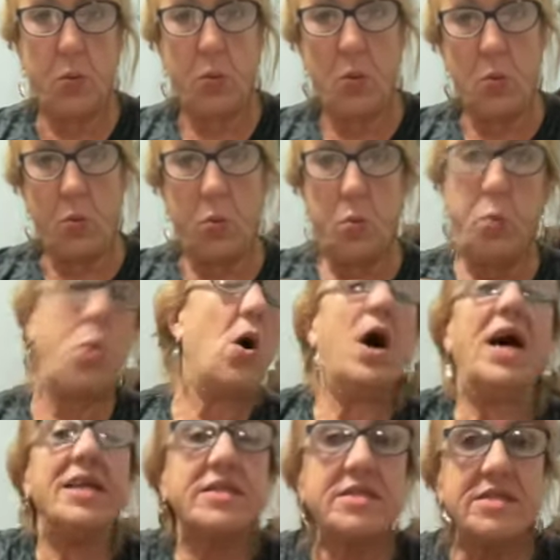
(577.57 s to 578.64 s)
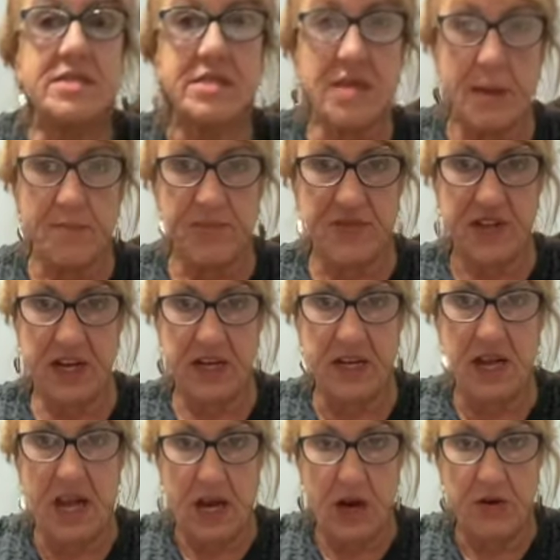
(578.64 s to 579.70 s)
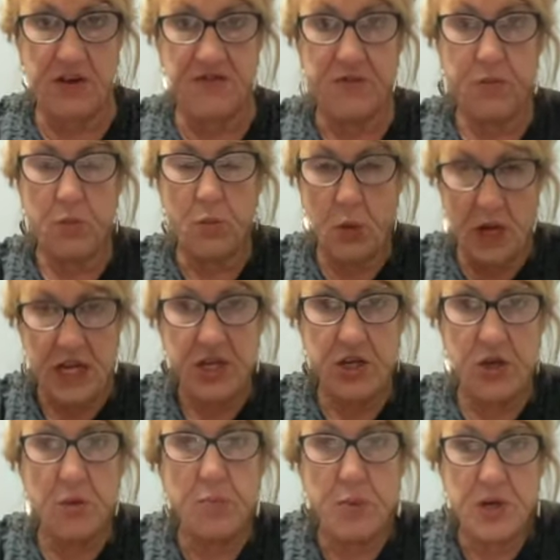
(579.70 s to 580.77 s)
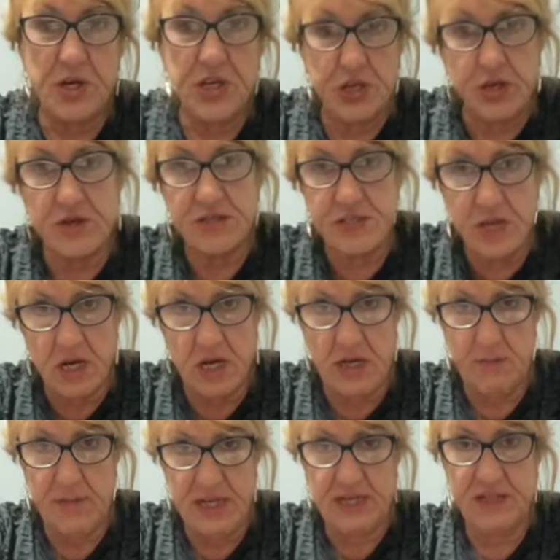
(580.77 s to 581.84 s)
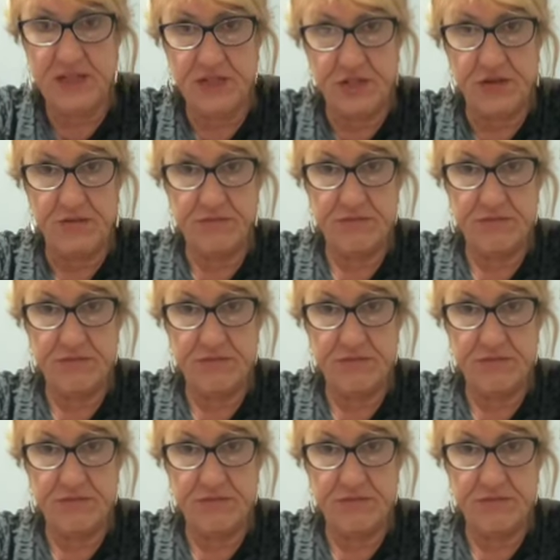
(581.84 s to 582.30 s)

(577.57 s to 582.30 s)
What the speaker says: want something out of what you put your time into.